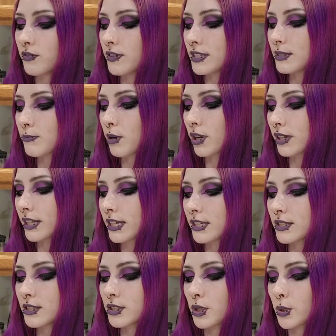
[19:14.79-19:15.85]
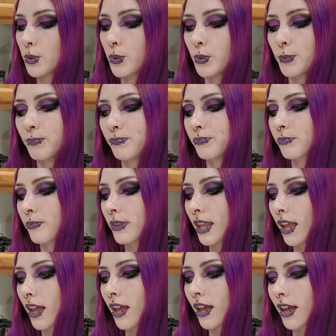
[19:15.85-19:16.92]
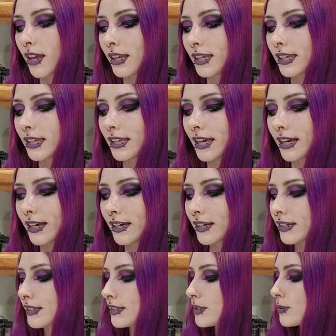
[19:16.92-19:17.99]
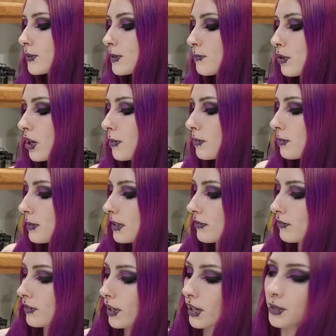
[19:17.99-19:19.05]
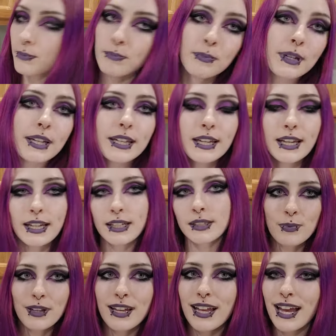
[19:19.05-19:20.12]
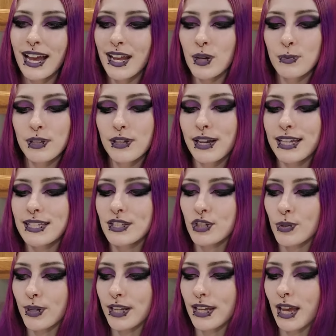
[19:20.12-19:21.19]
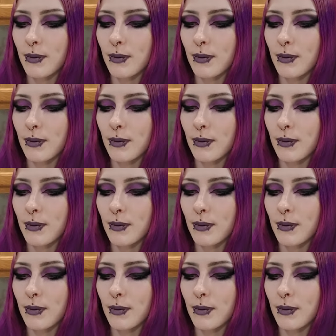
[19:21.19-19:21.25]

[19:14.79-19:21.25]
of his body. So yeah, this was probably a flop, but uh, I hope you guys enjoyed it.